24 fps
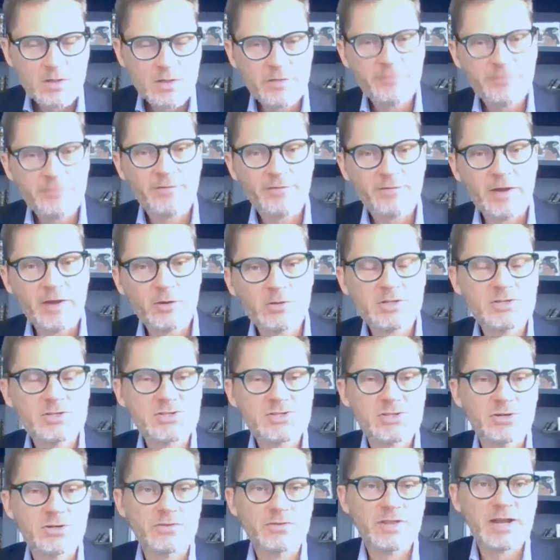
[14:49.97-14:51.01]
The final
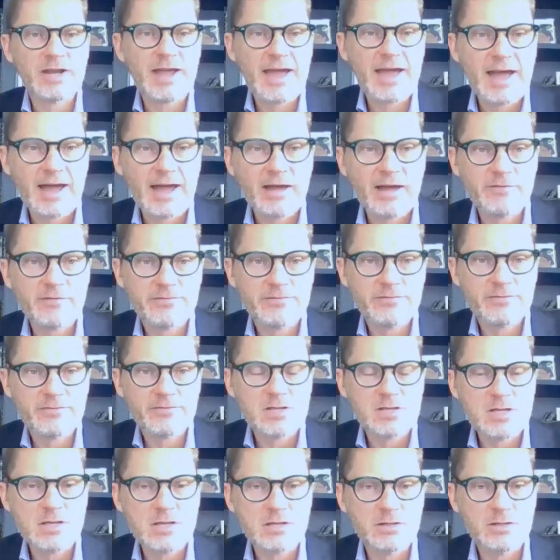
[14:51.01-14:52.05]
concern that I have
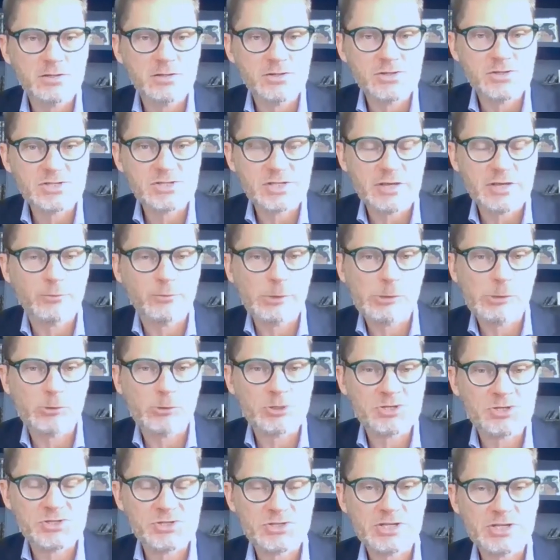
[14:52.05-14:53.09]
is if we
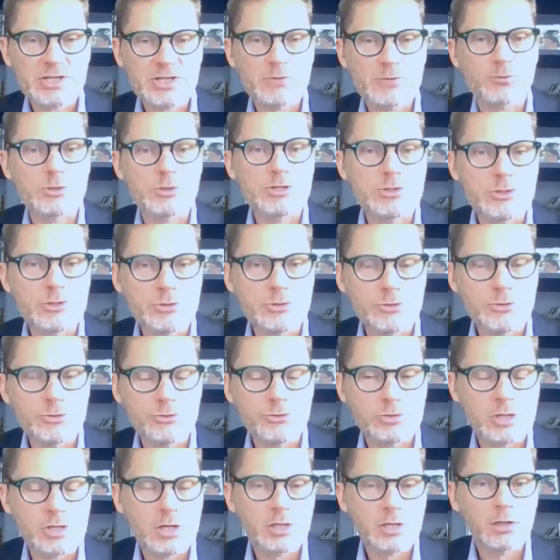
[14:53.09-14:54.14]
were to see
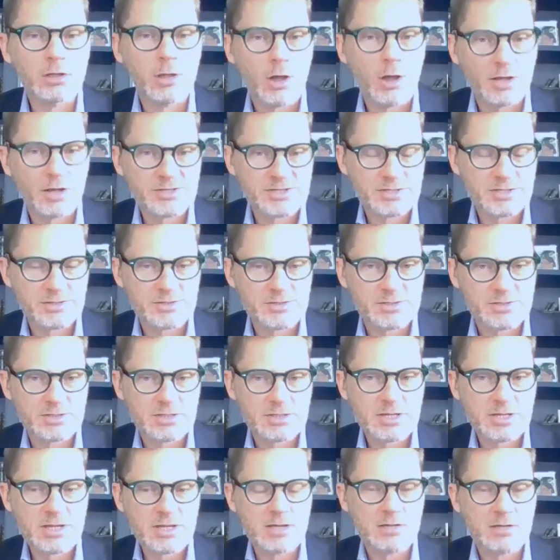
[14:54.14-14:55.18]
renewed
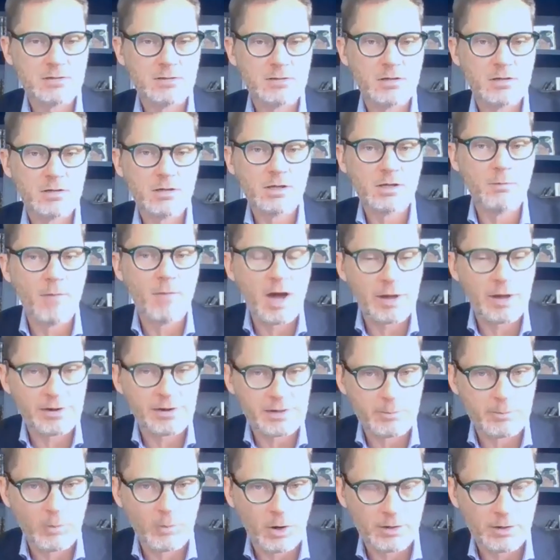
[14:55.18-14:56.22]
losses in
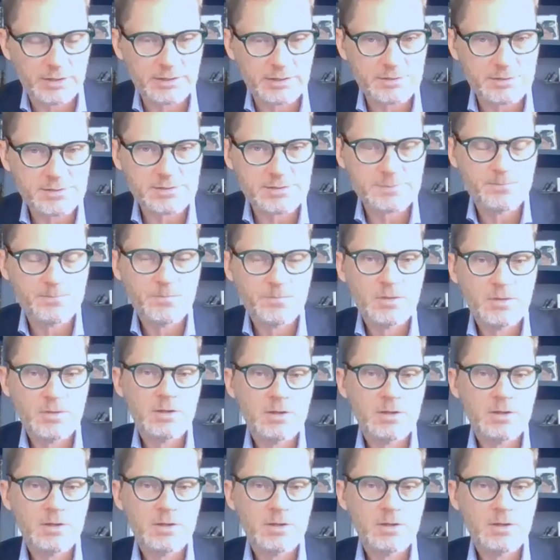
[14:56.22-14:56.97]
commodity markets.